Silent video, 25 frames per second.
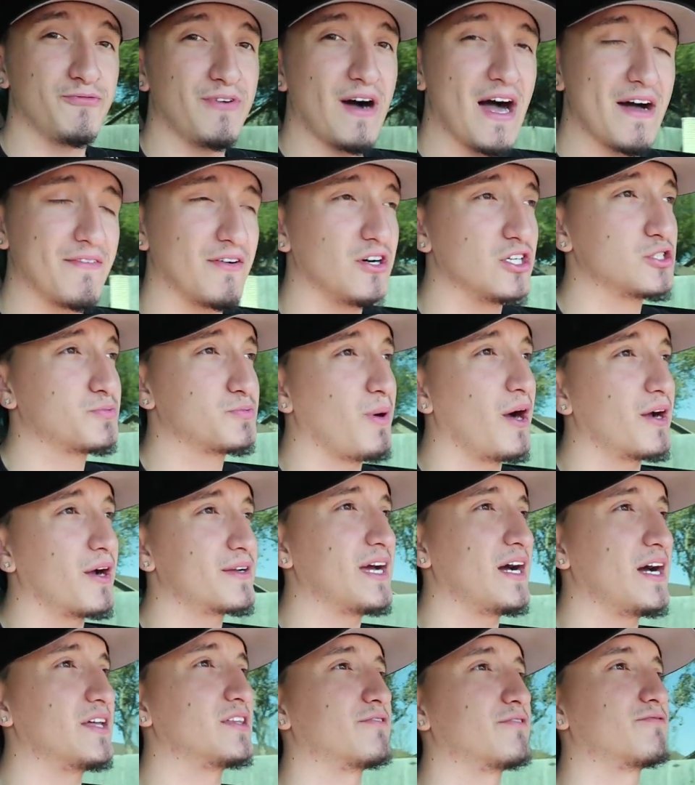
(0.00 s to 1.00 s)
five ohs
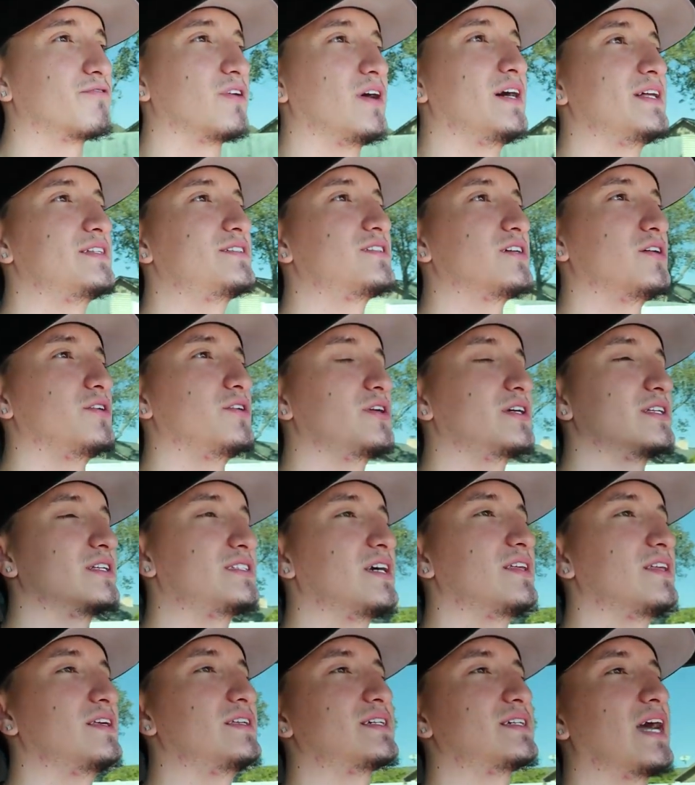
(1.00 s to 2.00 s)
parked down in the front, so you can
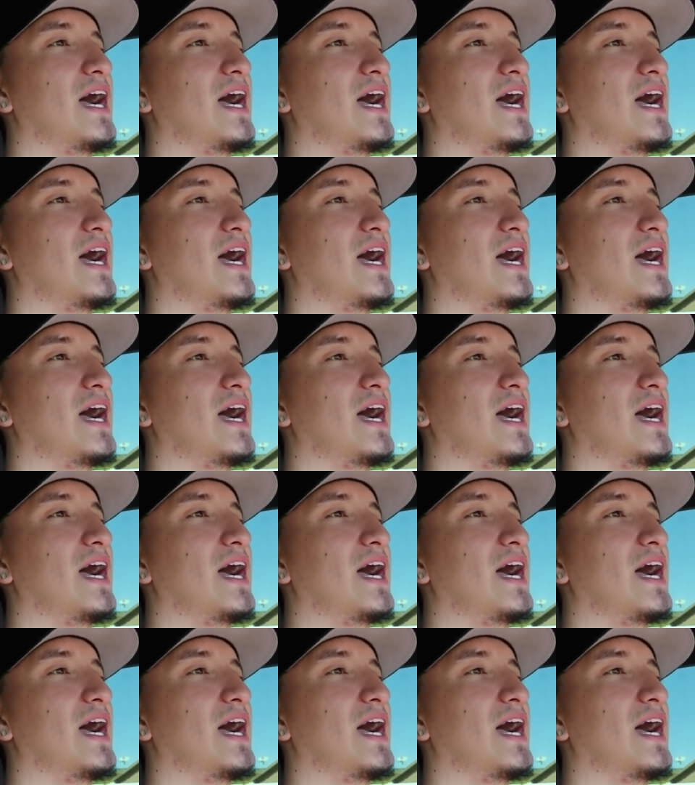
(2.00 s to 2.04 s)
tell these